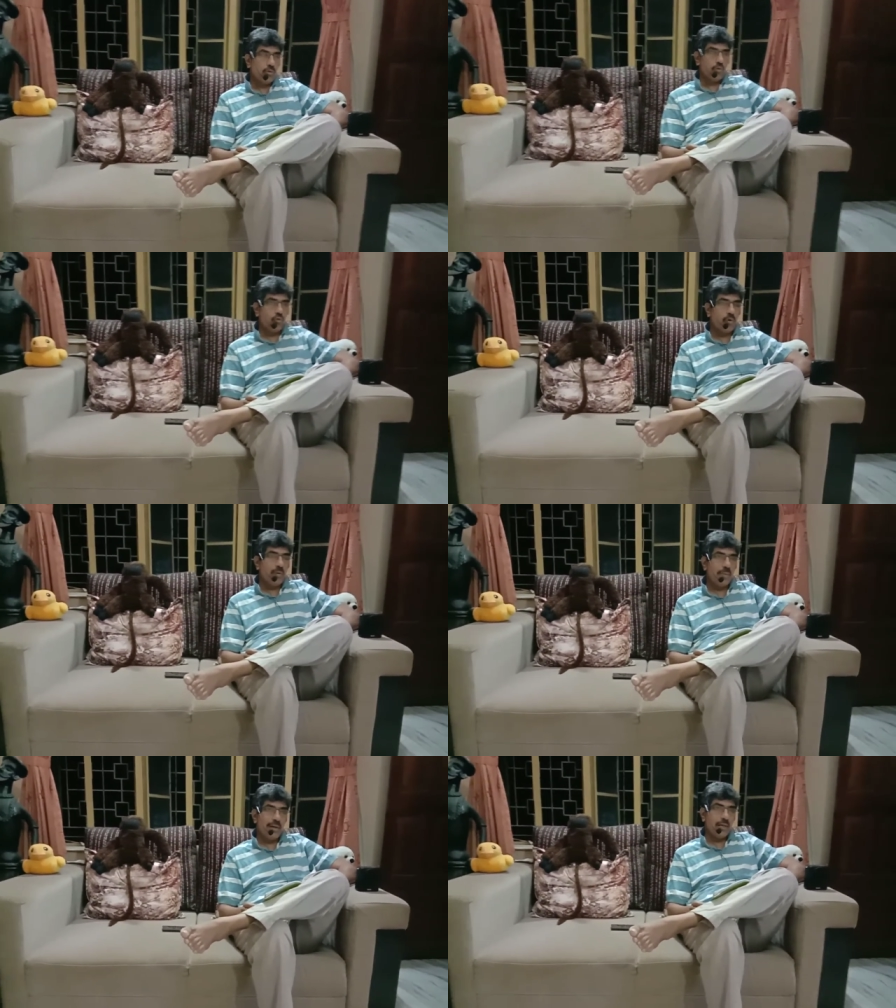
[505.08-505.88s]
roam
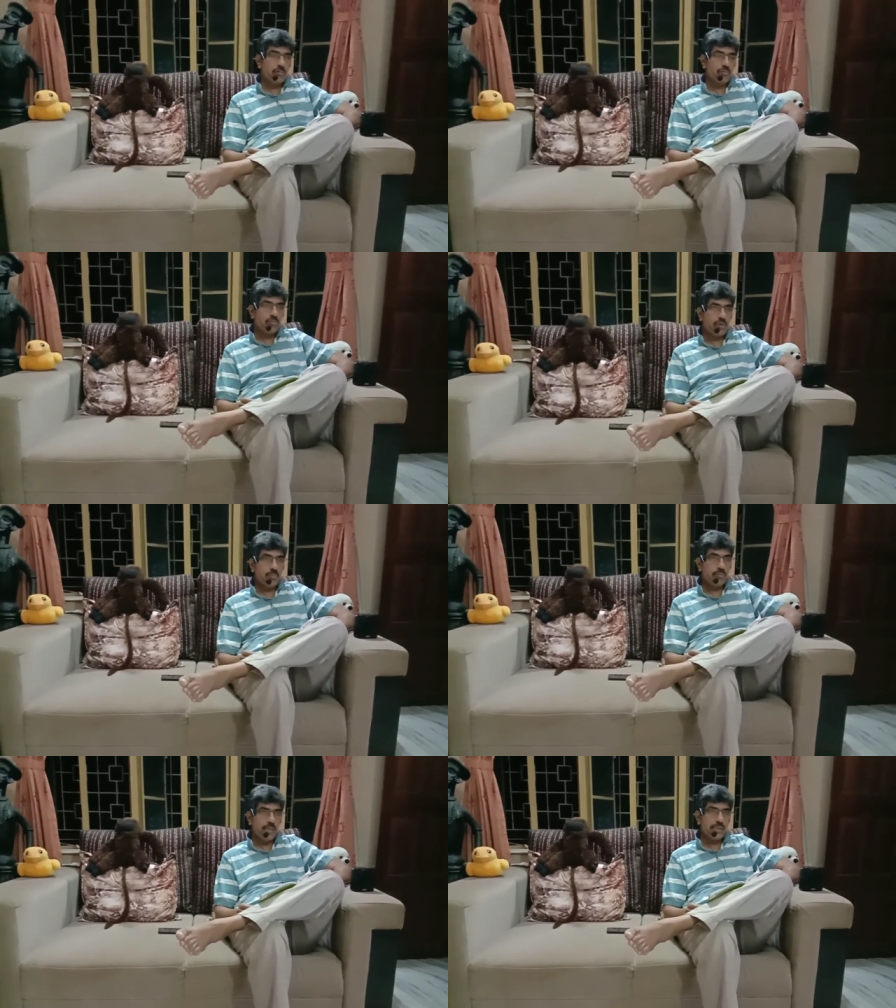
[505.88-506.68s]
about
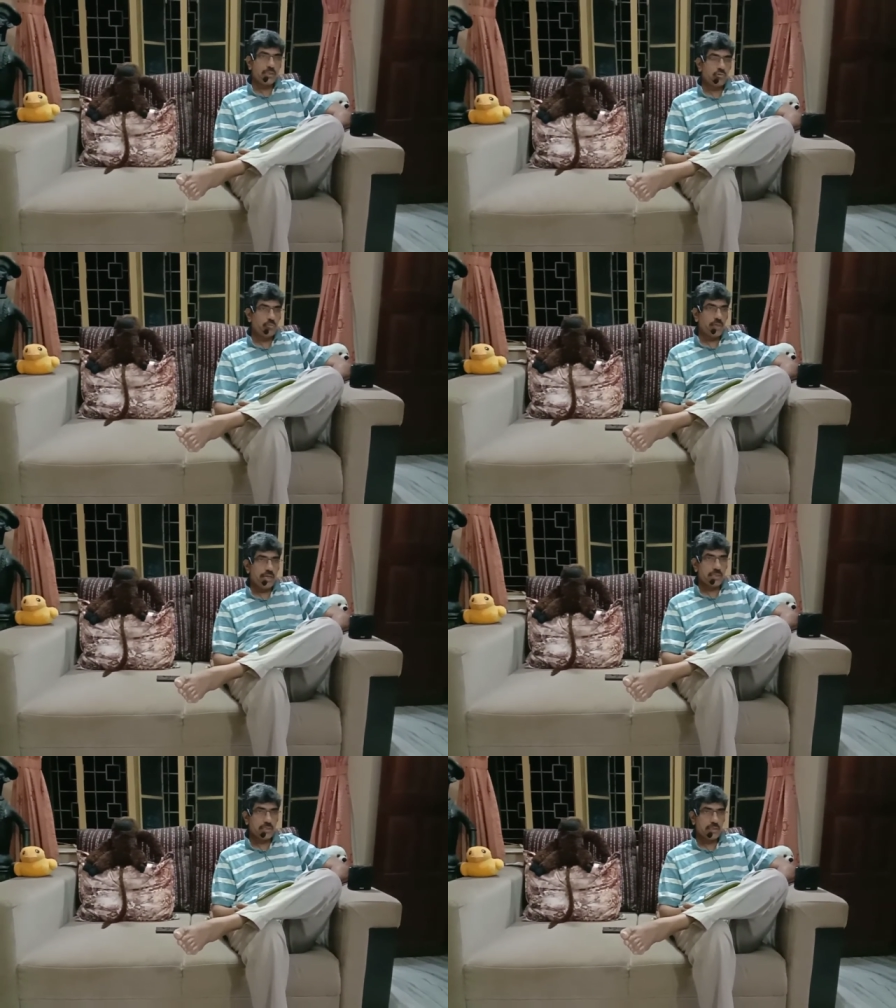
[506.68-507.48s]
from place to
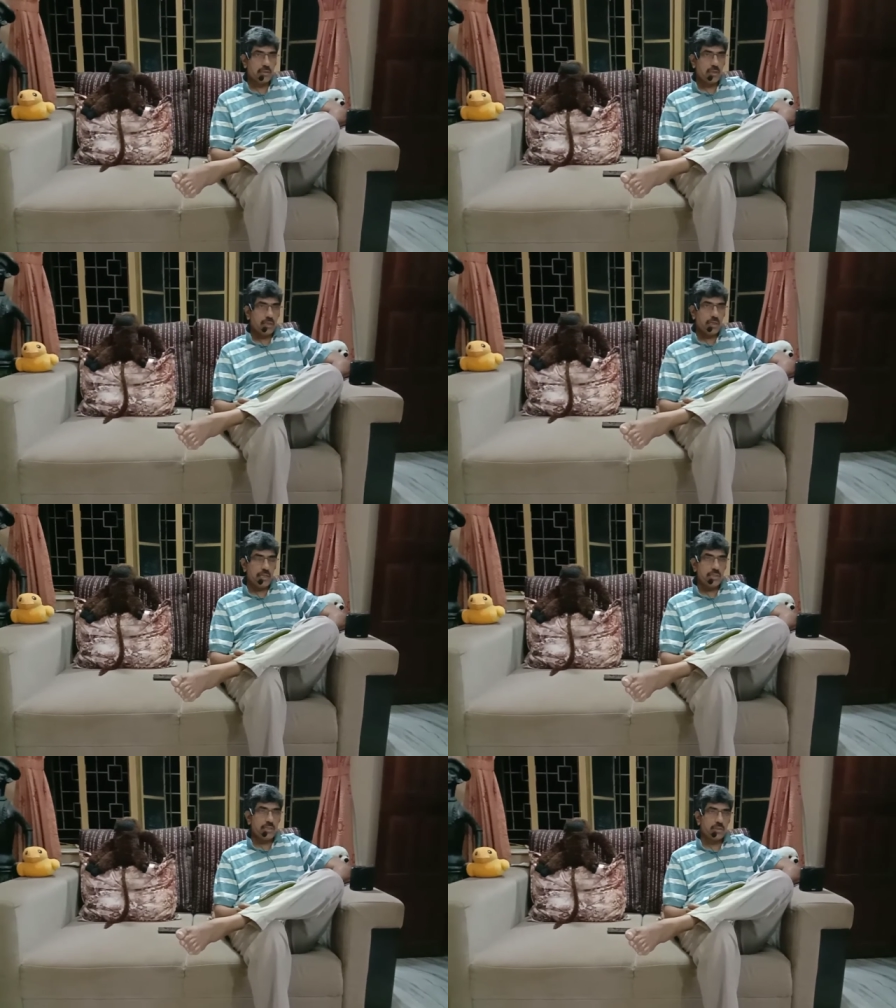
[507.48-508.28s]
place
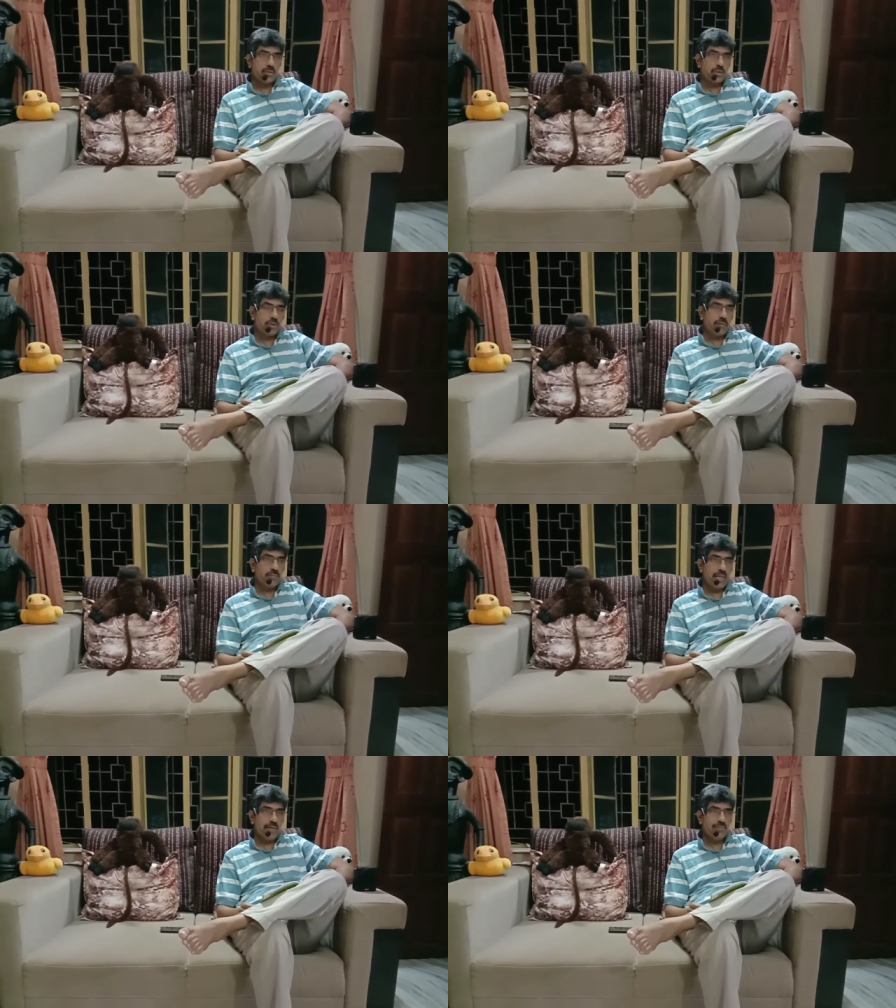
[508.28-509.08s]
in search
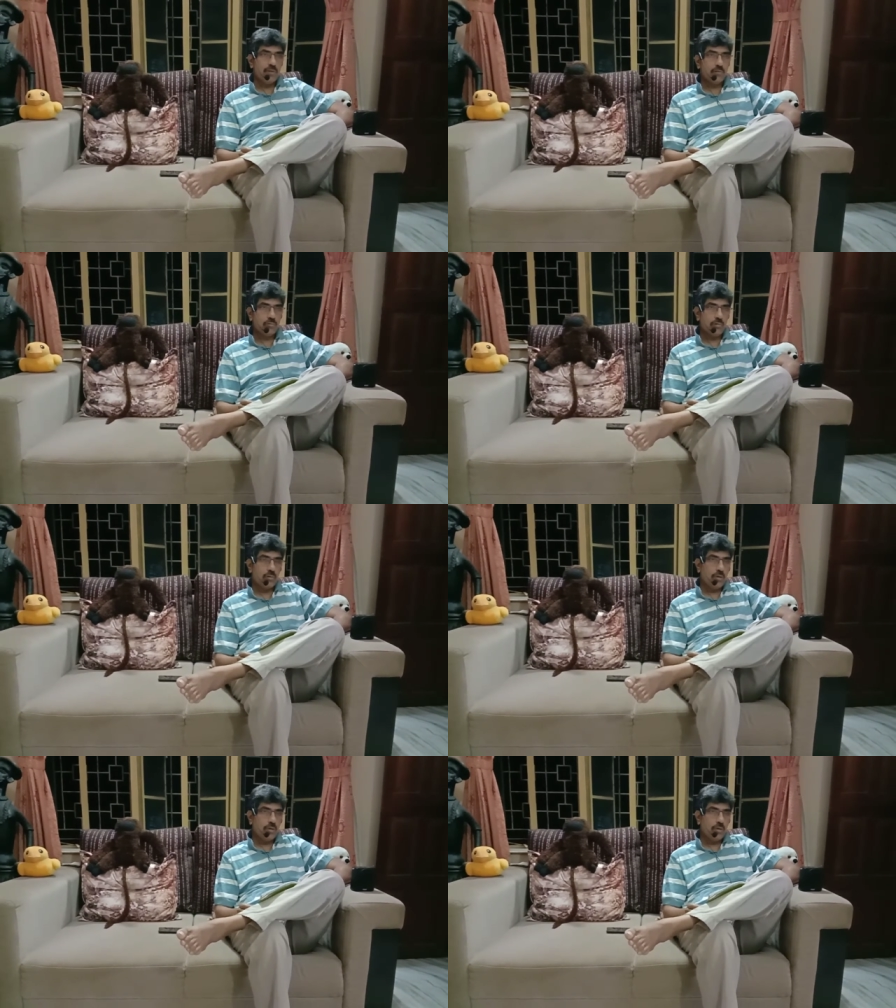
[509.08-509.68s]
of livelihood.